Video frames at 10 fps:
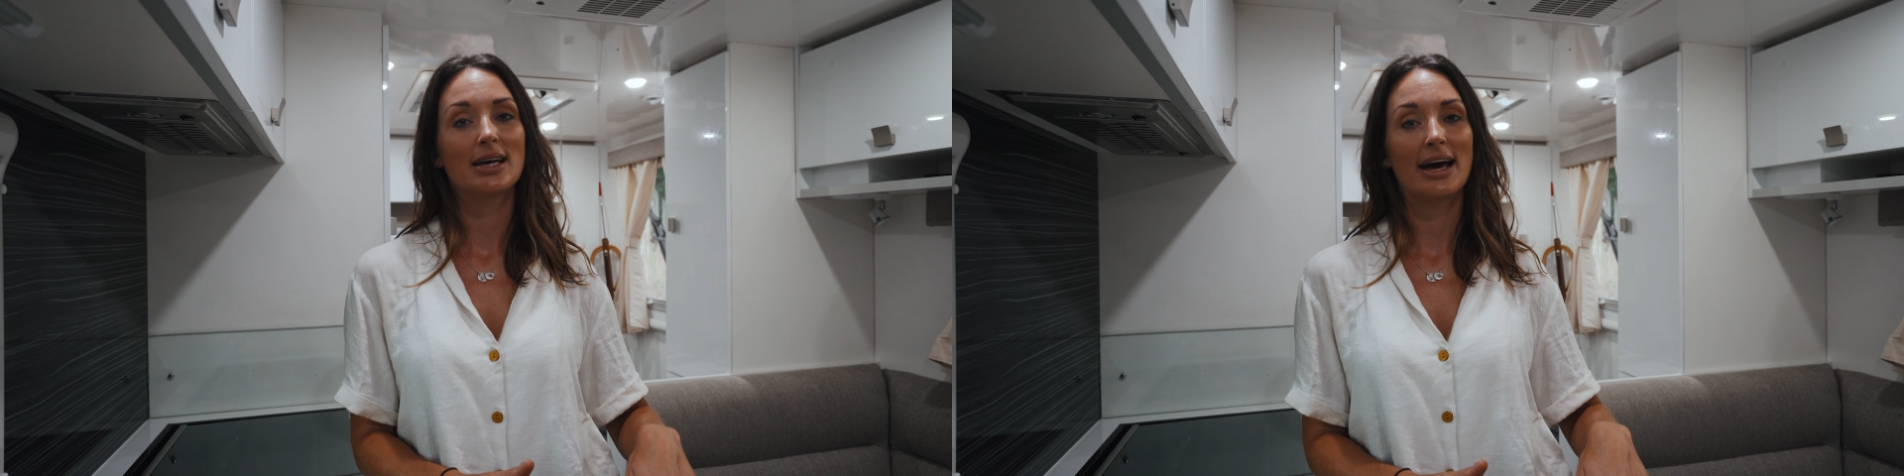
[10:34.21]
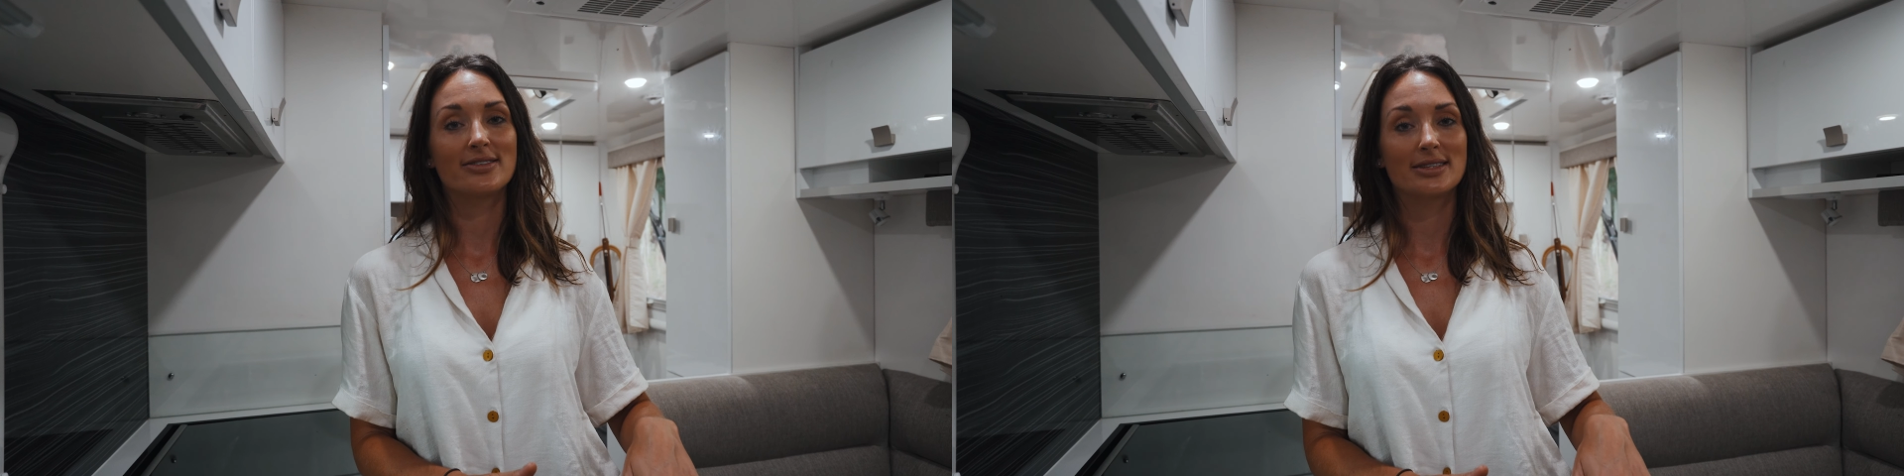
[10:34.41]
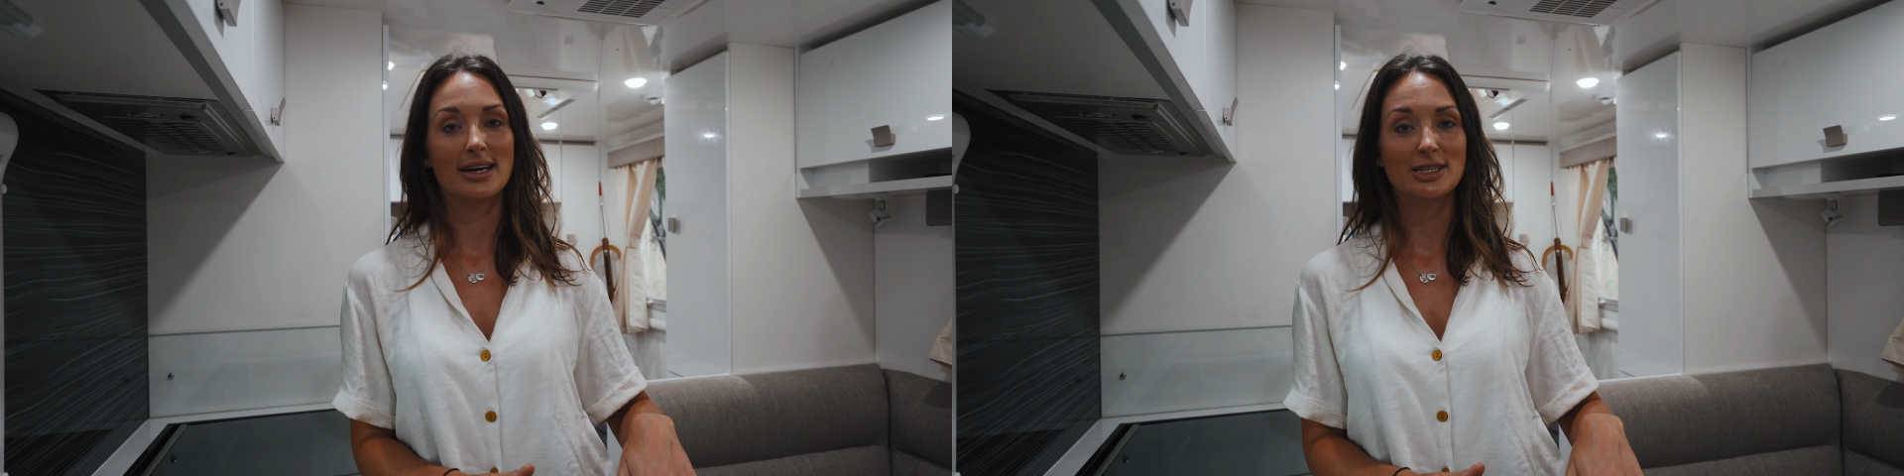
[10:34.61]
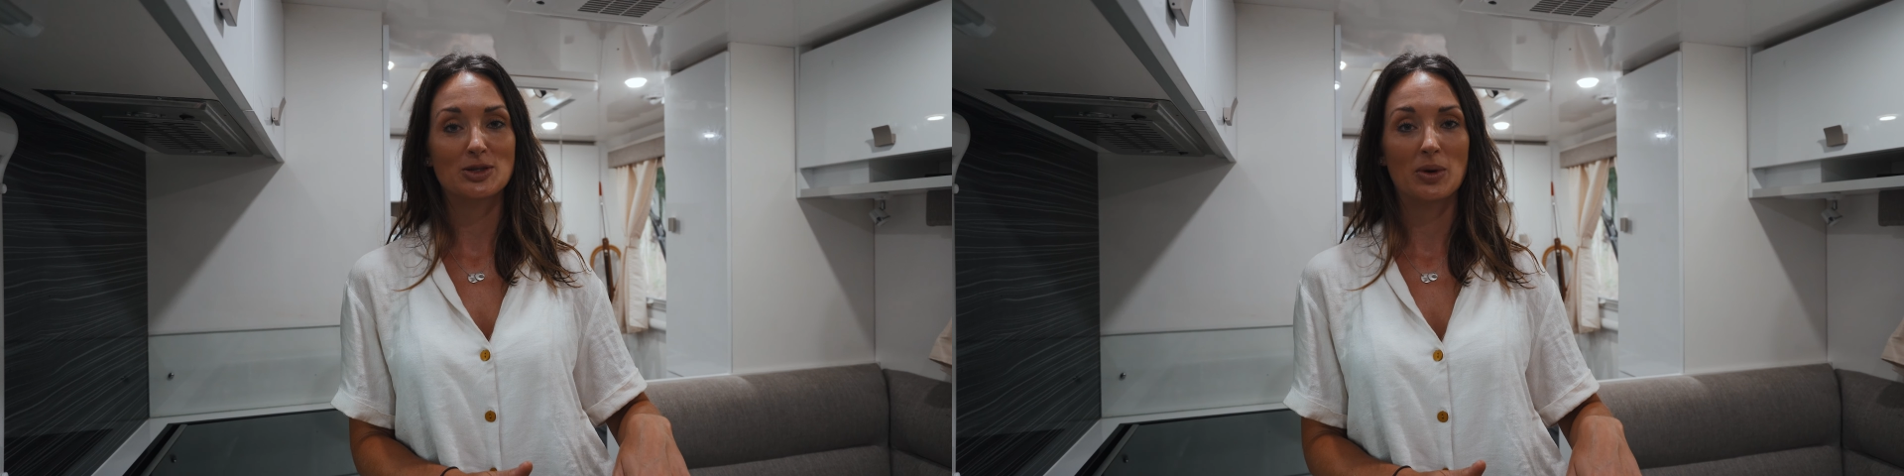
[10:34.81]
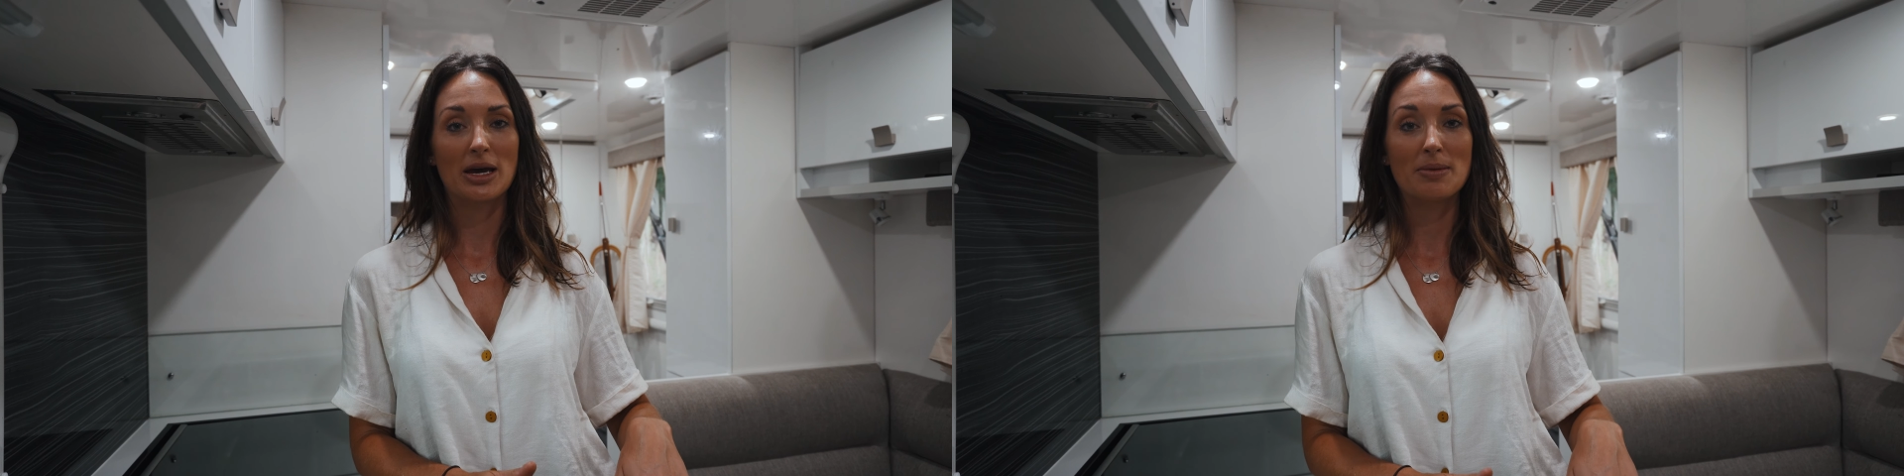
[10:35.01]
after that
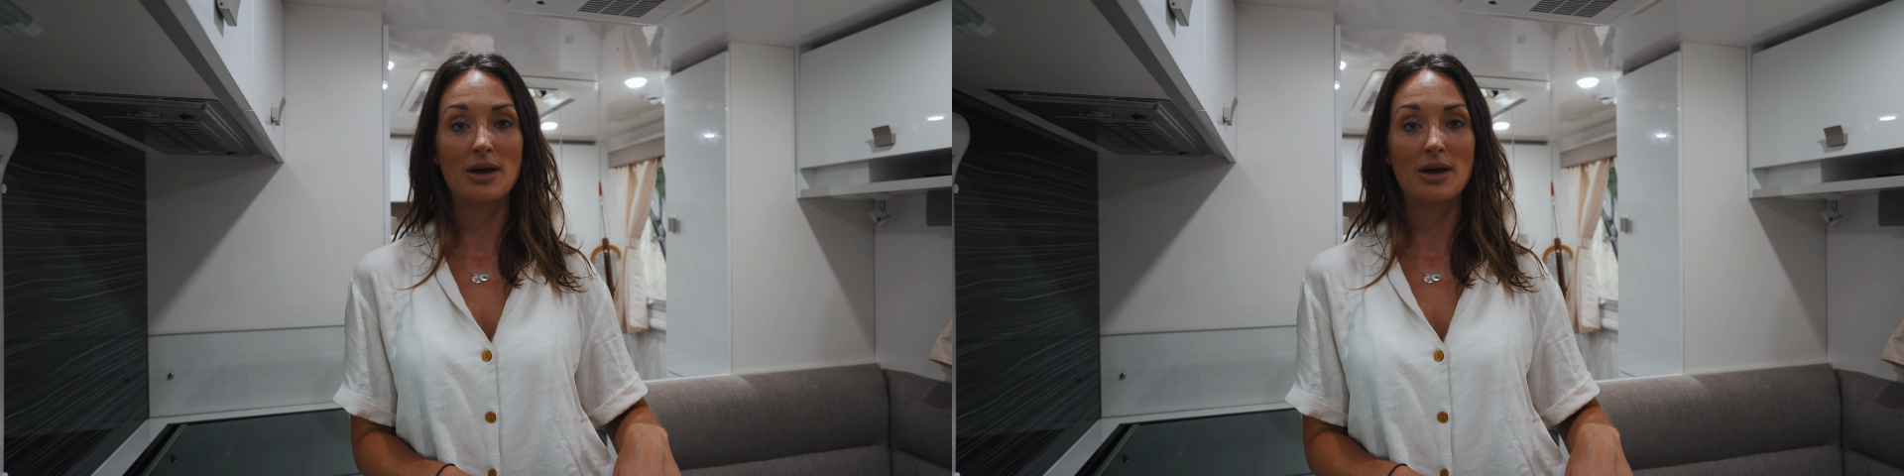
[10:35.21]
swim,